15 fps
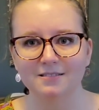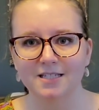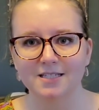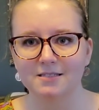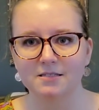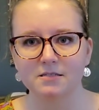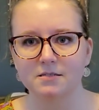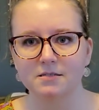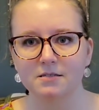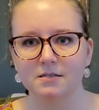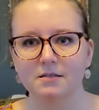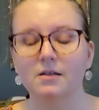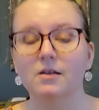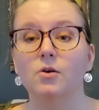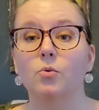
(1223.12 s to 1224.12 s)
that's,
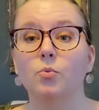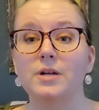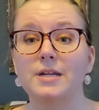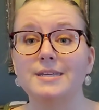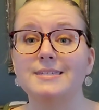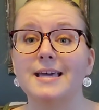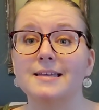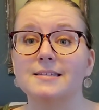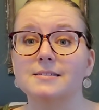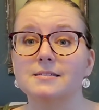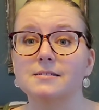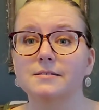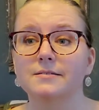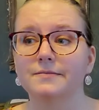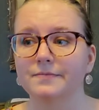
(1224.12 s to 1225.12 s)
we need
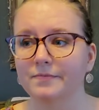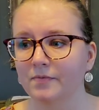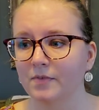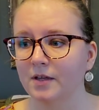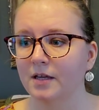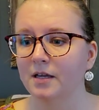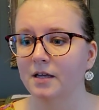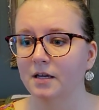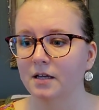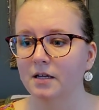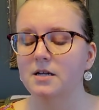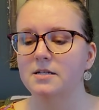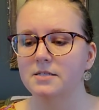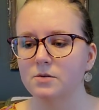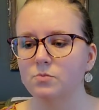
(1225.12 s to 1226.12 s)
tests.
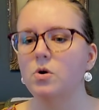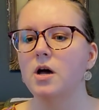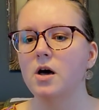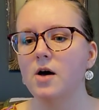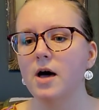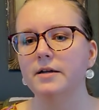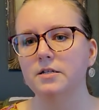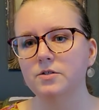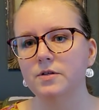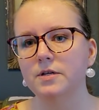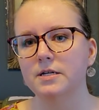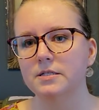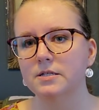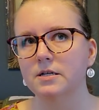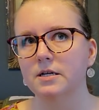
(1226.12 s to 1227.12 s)
And he said, well, I do
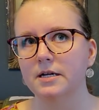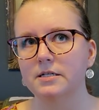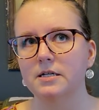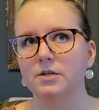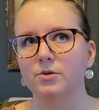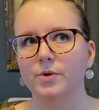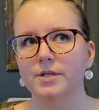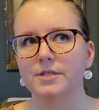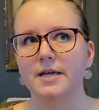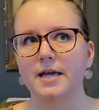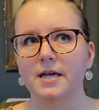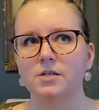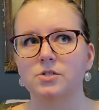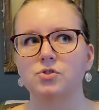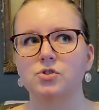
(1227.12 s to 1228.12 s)
think it's a good idea to run
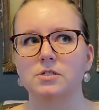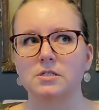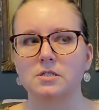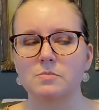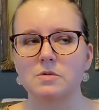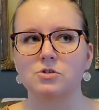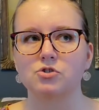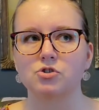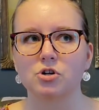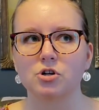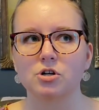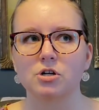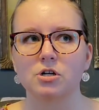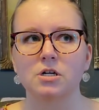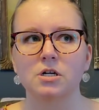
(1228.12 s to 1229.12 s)
tests just to be
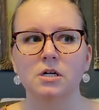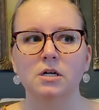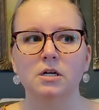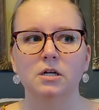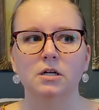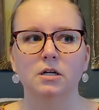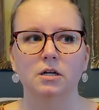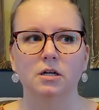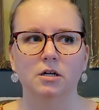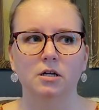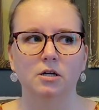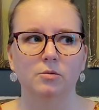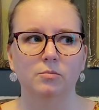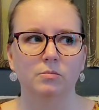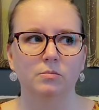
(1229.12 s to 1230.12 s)
sure.
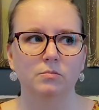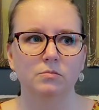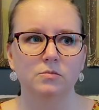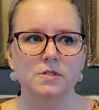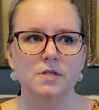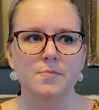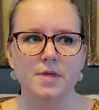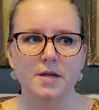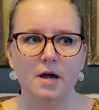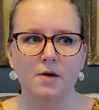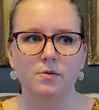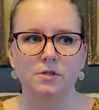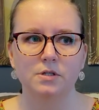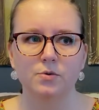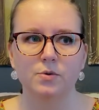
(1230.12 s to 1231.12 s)
Um, something I
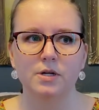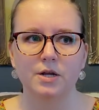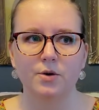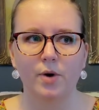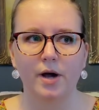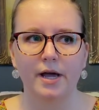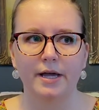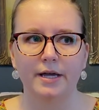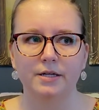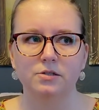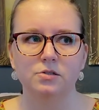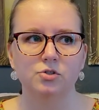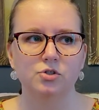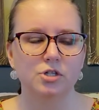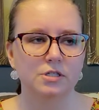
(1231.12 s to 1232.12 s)
would do anyway,
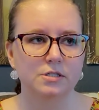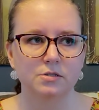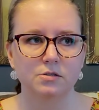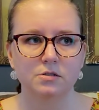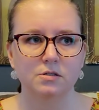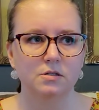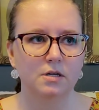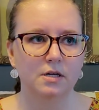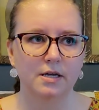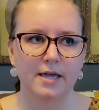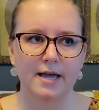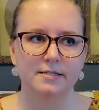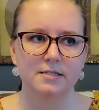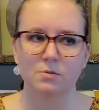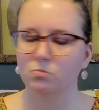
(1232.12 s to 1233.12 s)
just in
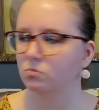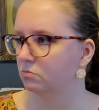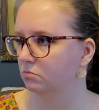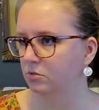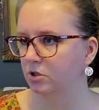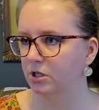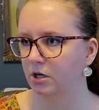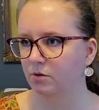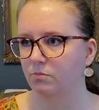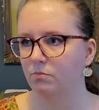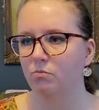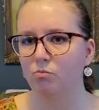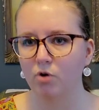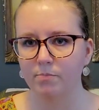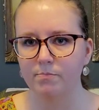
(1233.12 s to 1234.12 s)
case I'm, you know,
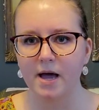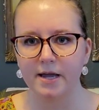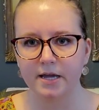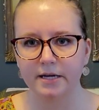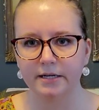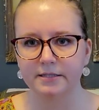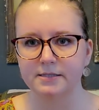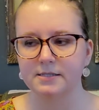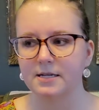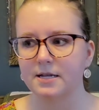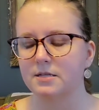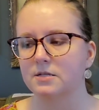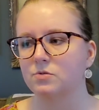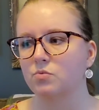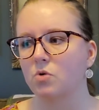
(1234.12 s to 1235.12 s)
what my gut
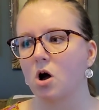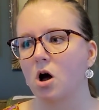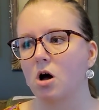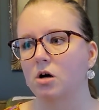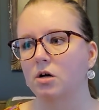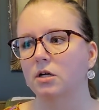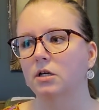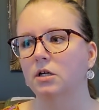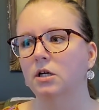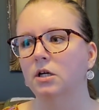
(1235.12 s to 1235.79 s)
instinct is wrong.